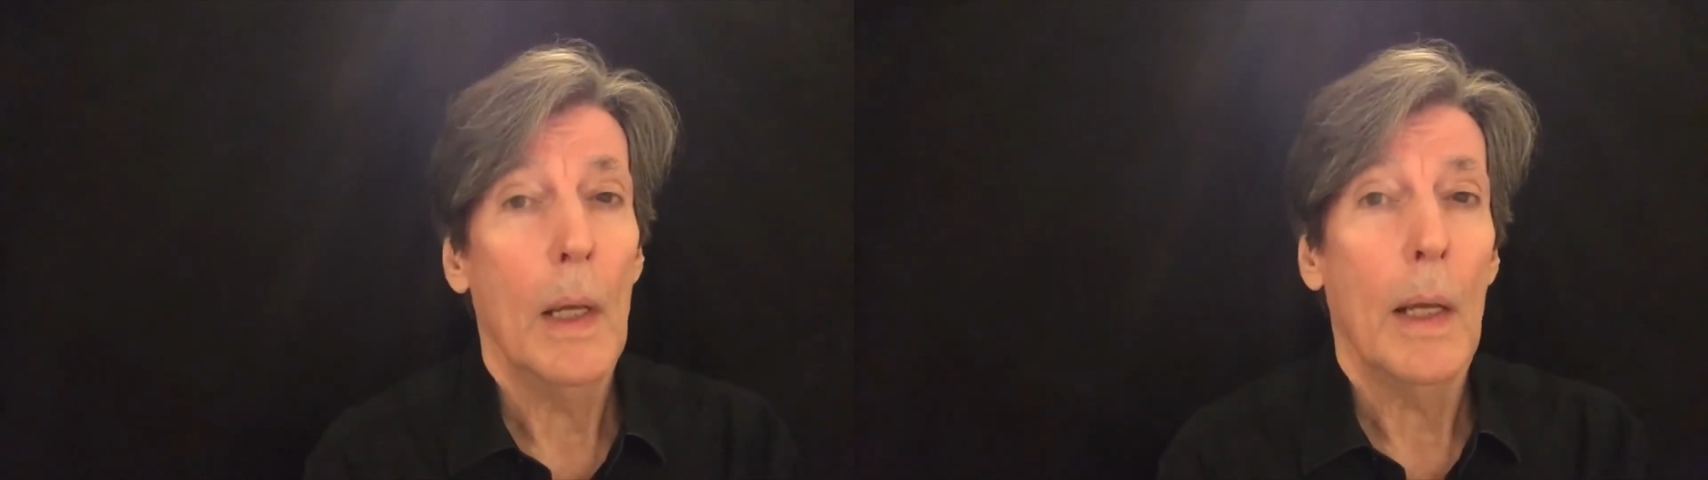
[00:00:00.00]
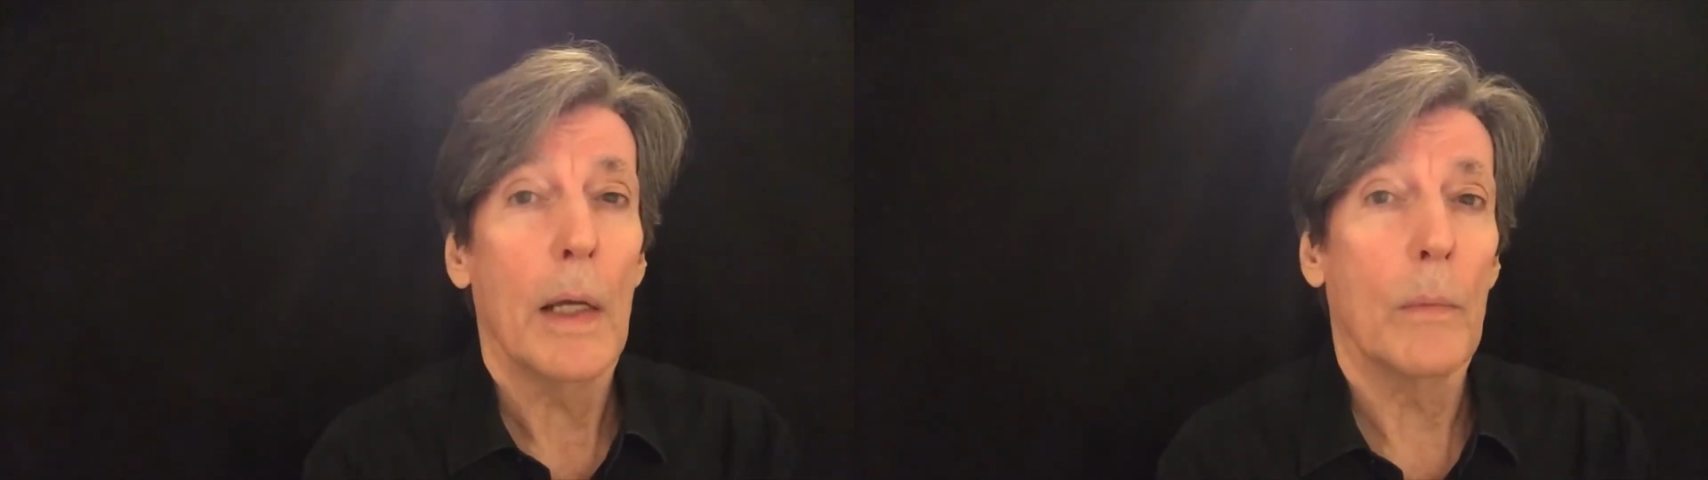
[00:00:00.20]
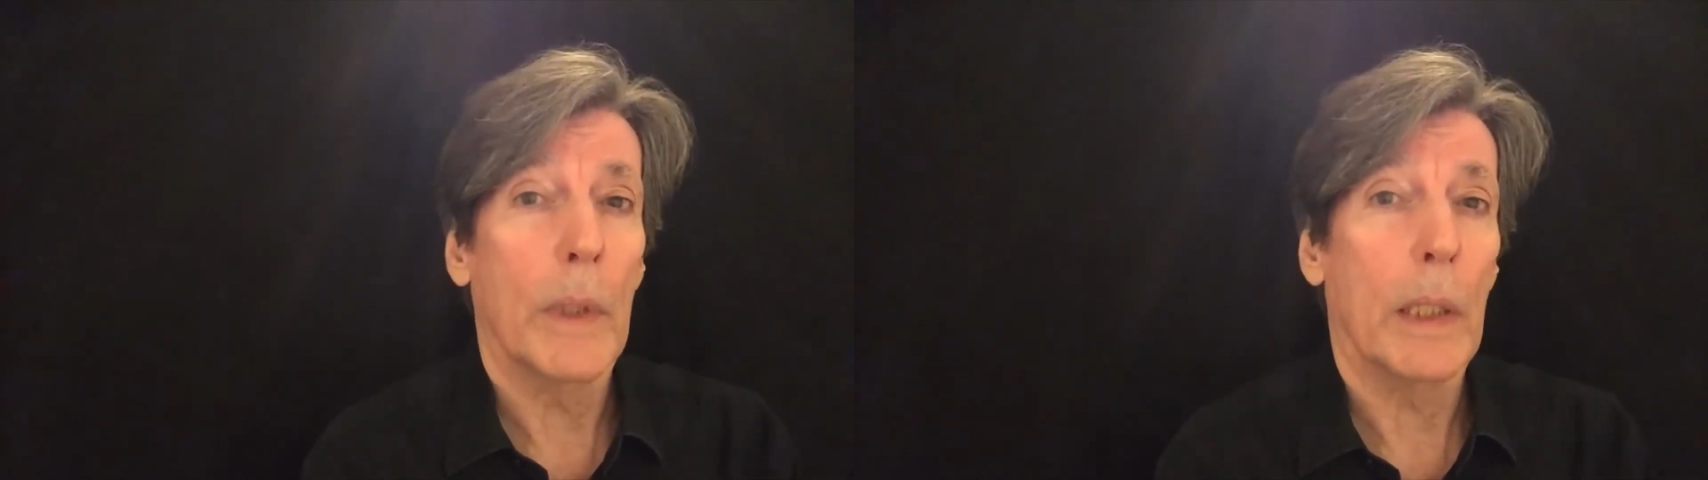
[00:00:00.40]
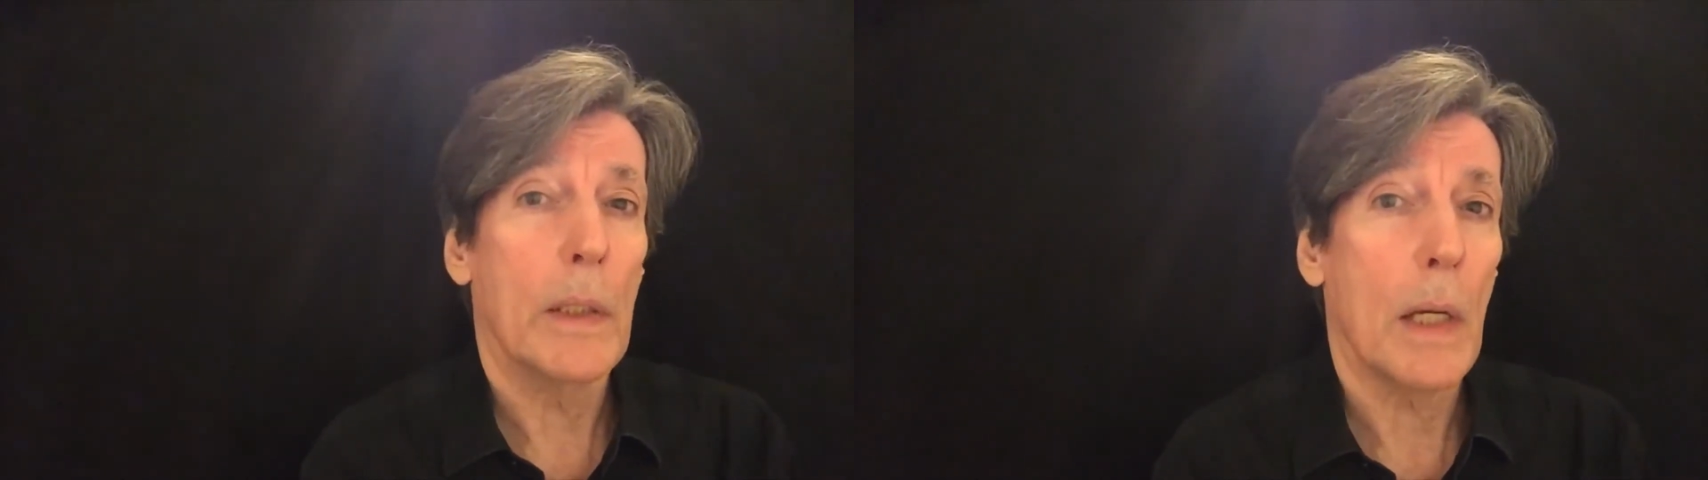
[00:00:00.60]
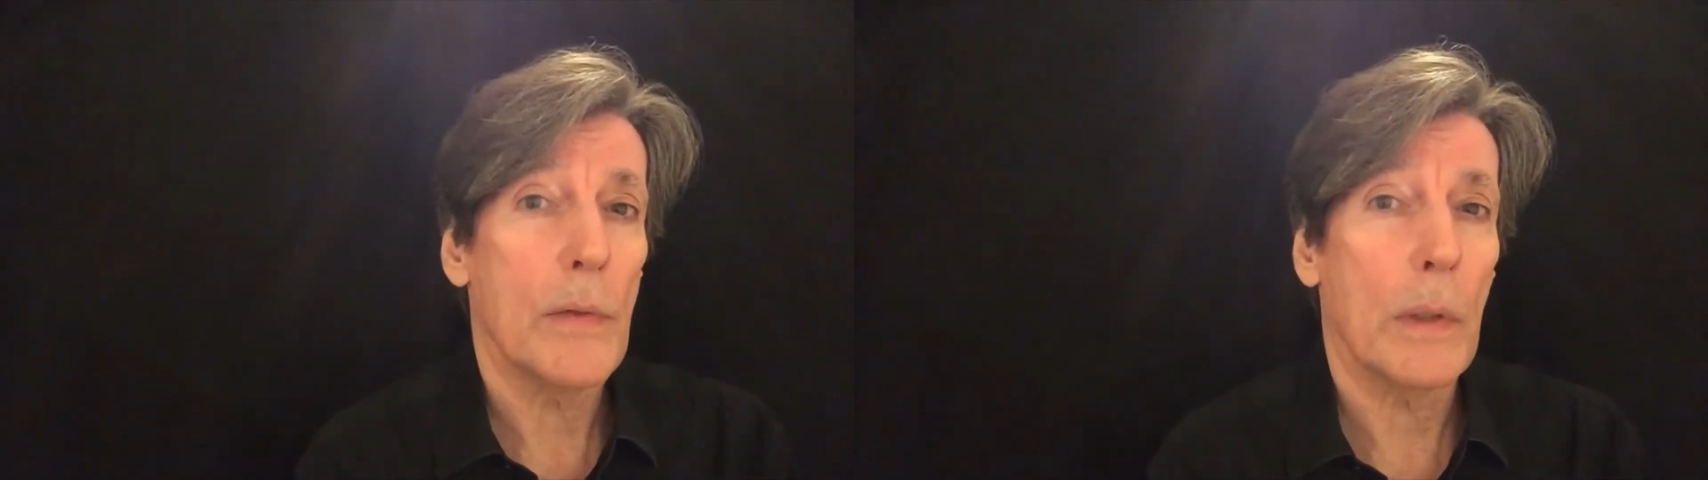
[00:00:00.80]
And when he
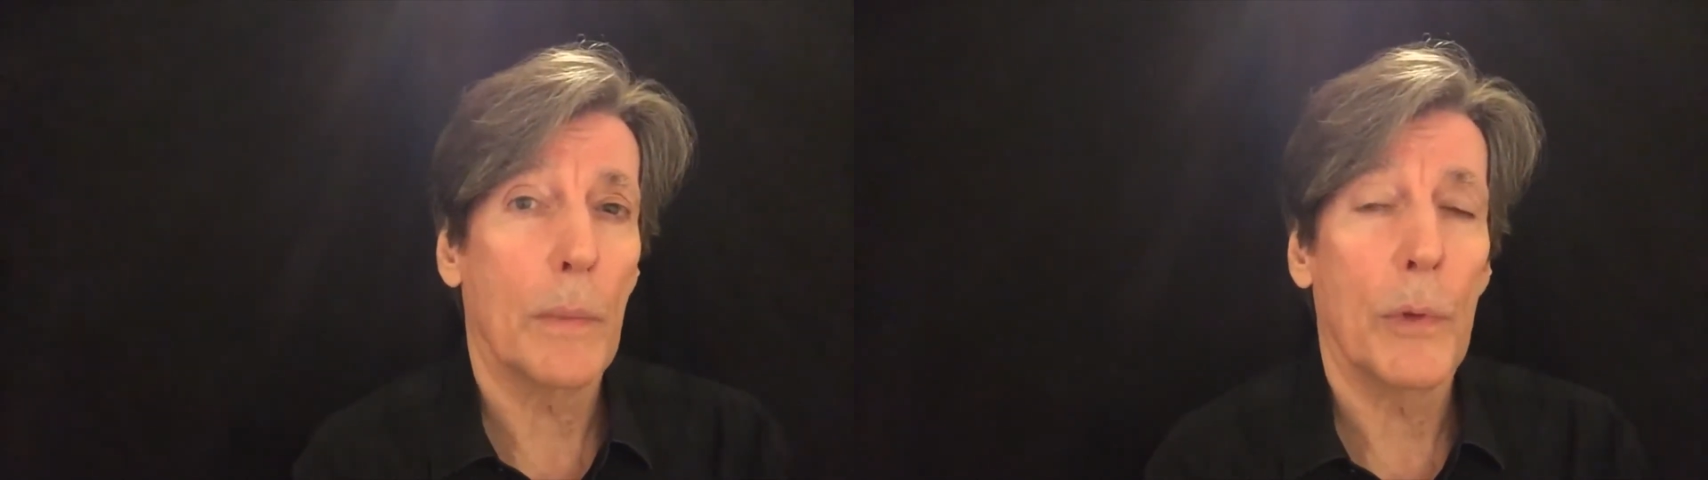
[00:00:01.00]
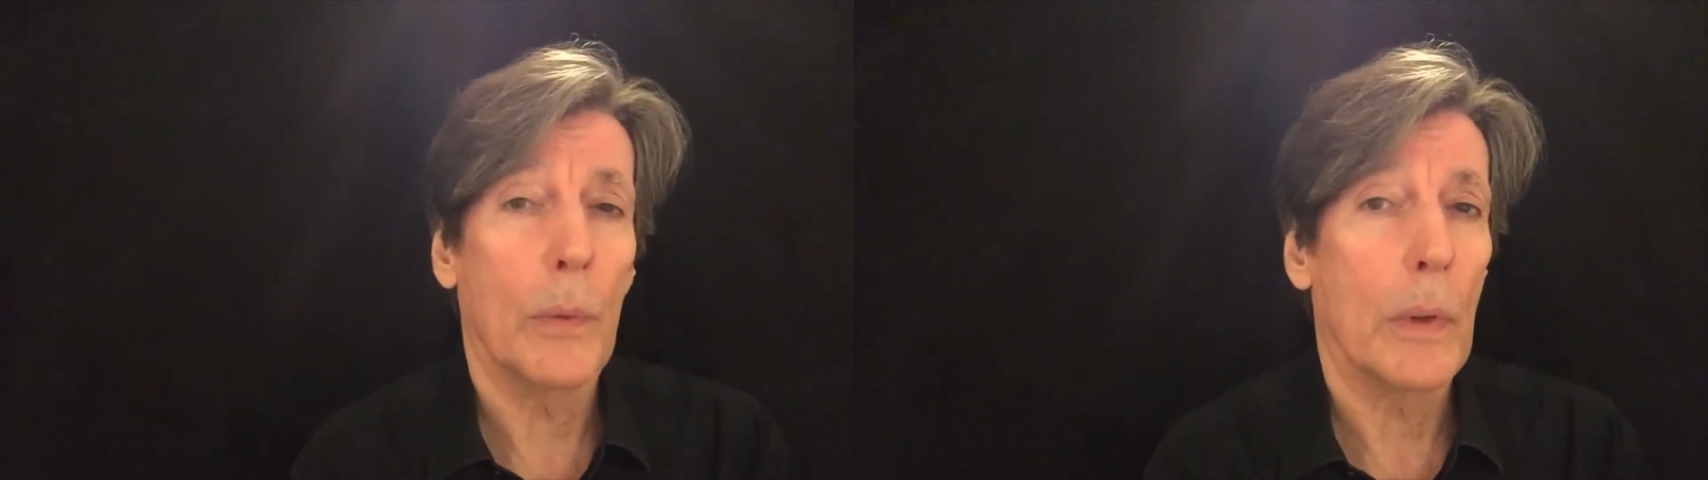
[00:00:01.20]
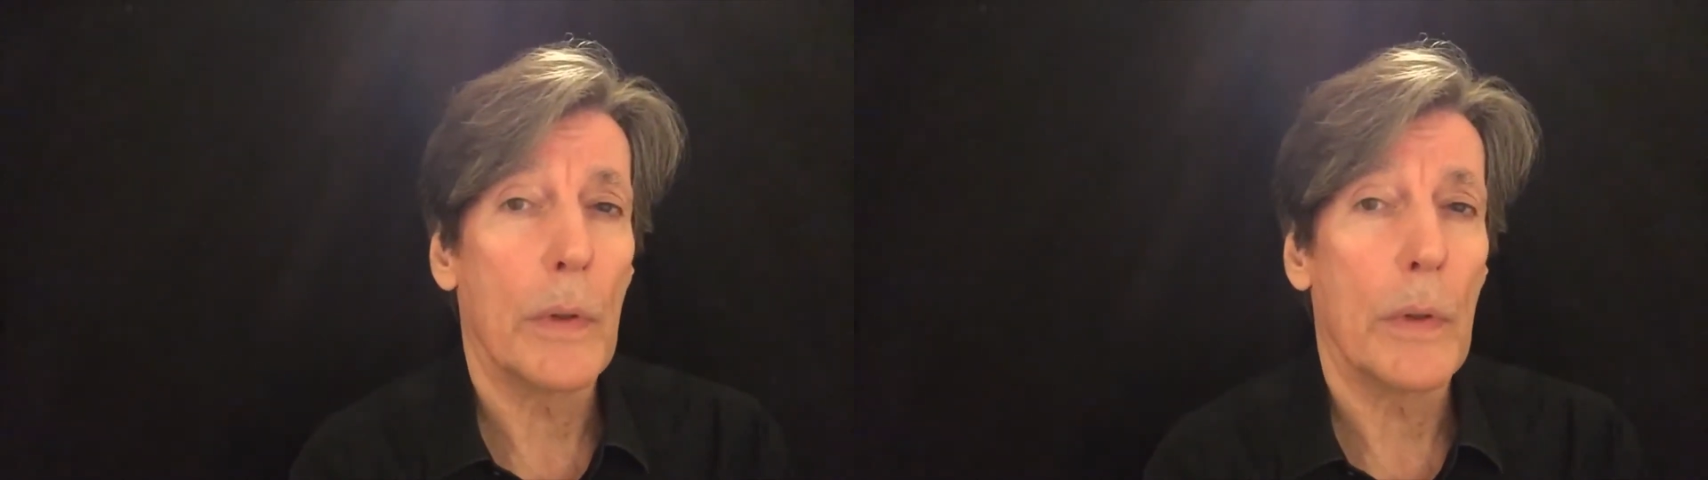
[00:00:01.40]
does come to earth,